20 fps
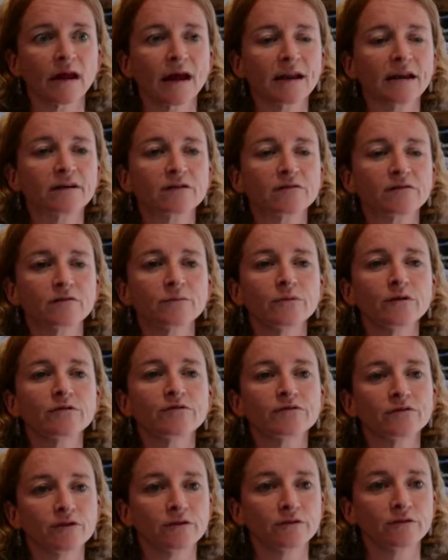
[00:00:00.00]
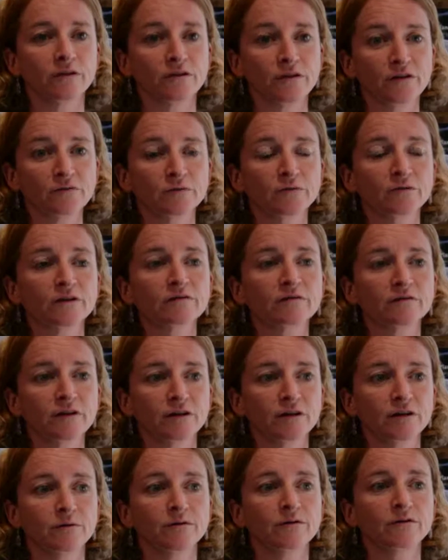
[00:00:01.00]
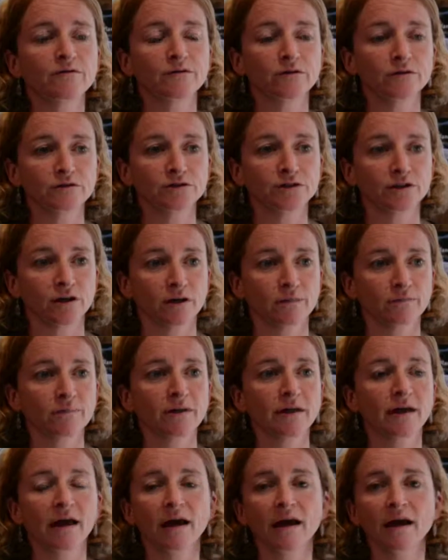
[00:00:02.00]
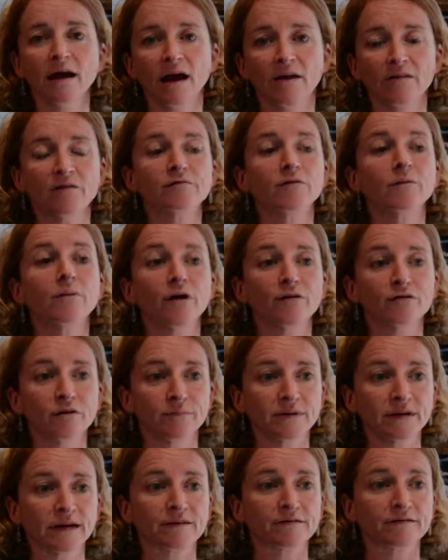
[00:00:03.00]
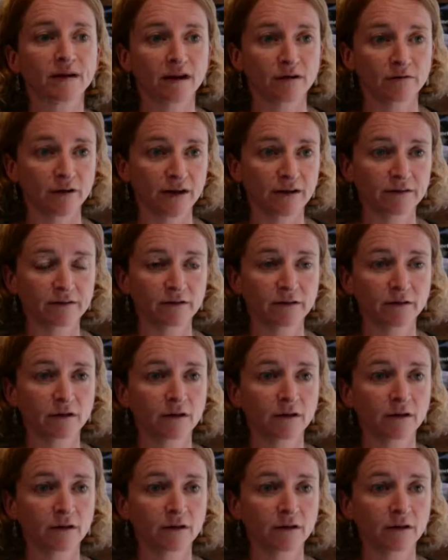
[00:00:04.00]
and it is almost certain this will continue in the future, and this will possibly accelerate.